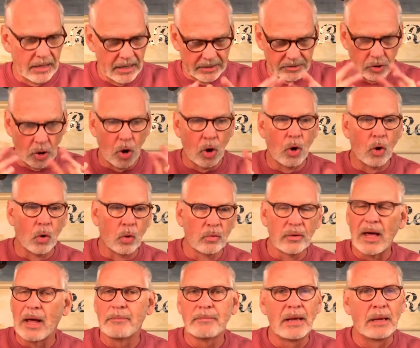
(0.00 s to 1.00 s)
as a whole,
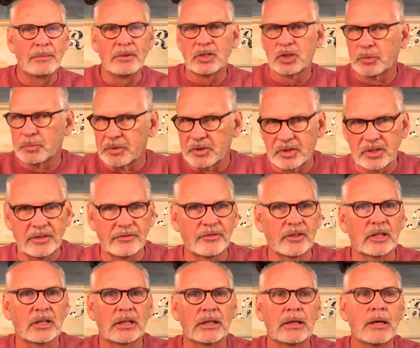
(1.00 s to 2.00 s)
not maybe
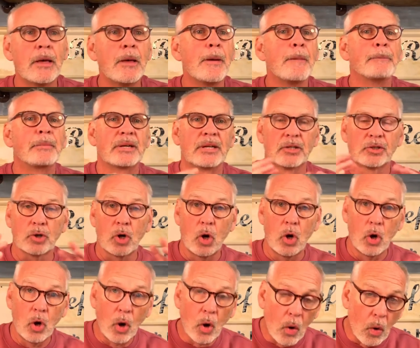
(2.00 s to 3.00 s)
specifically, but as a
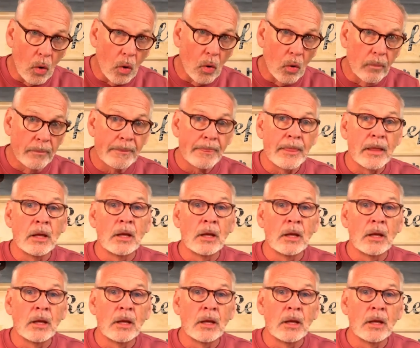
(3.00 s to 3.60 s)
whole,